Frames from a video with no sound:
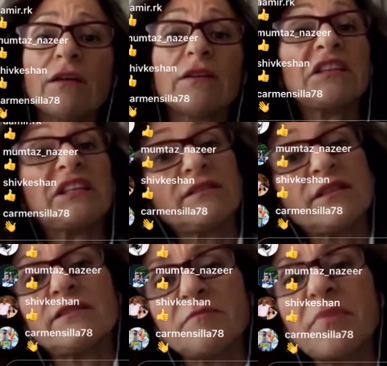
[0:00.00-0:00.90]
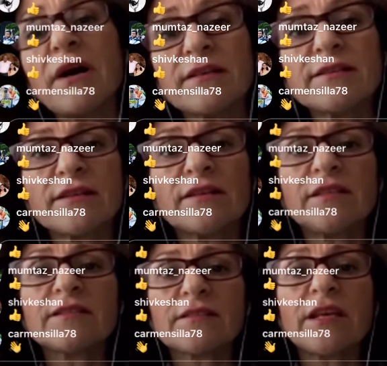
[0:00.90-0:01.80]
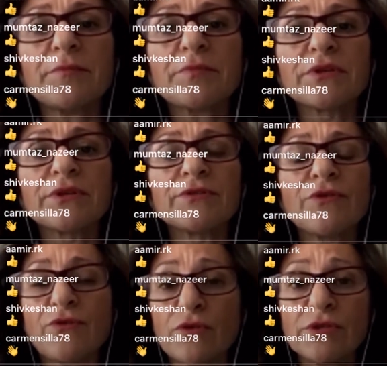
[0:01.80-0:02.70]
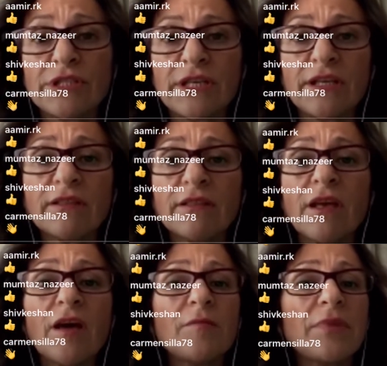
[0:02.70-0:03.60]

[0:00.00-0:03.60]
In Pakistan, it's April 30th,